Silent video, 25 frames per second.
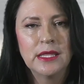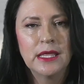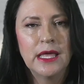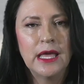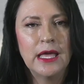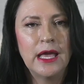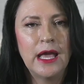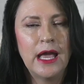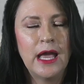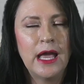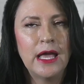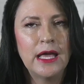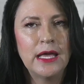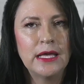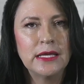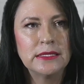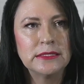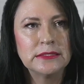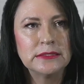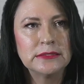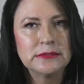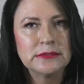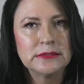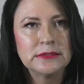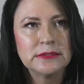
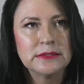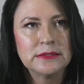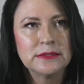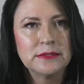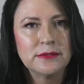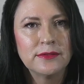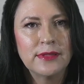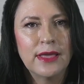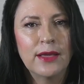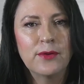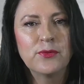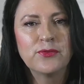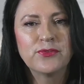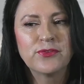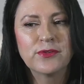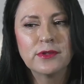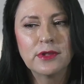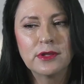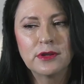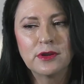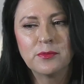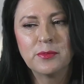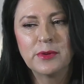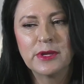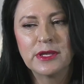That was a
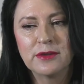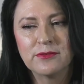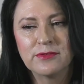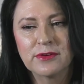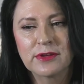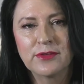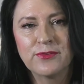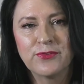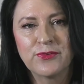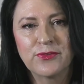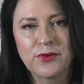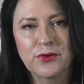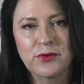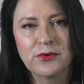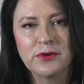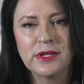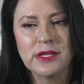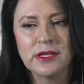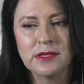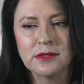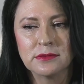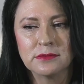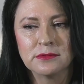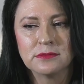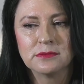little bit of a
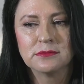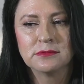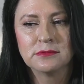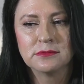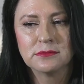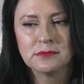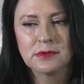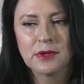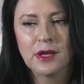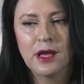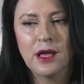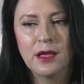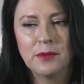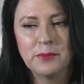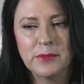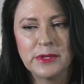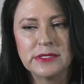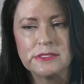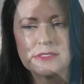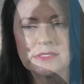concerning comment